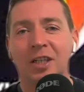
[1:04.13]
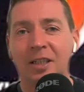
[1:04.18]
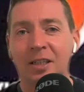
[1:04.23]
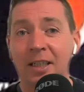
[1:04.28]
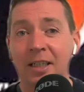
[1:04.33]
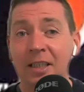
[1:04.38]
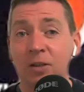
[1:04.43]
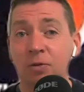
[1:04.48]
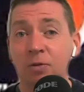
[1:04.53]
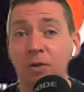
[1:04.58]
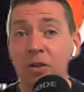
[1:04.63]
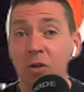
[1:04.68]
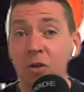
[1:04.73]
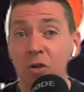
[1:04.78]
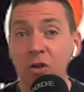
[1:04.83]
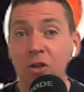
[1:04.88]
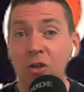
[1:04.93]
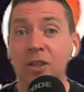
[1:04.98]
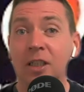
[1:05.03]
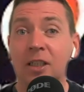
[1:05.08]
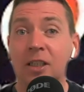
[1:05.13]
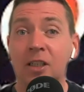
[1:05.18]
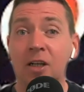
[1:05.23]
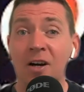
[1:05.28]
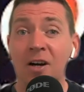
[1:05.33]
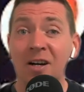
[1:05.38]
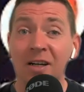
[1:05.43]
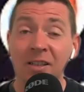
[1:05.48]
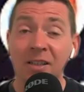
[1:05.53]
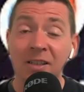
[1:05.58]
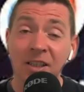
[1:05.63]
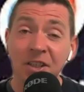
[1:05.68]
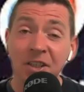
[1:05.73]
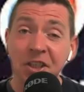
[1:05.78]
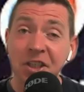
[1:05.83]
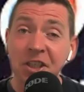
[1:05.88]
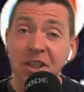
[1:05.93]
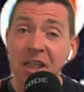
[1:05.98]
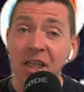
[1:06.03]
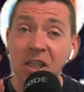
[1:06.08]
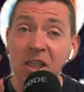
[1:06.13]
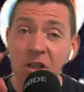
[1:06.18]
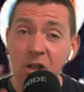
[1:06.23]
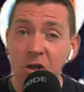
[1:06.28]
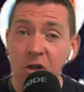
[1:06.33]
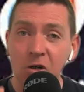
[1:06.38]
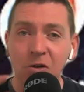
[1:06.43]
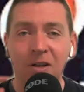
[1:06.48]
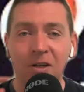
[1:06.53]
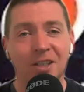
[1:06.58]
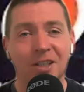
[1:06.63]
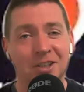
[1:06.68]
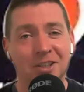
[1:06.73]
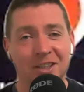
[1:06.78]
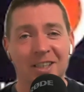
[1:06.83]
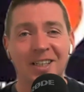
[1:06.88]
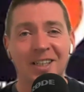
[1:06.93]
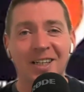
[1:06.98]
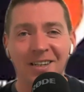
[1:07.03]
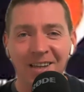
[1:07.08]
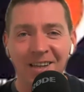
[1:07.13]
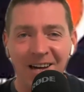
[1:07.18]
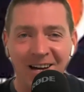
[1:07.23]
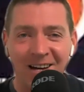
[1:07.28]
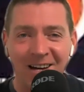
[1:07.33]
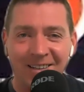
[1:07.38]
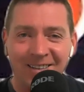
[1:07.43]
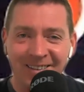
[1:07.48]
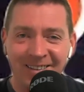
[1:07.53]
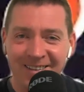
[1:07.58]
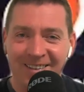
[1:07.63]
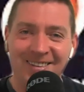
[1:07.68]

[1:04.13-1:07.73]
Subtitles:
the next video, you take care, and I'll see you then.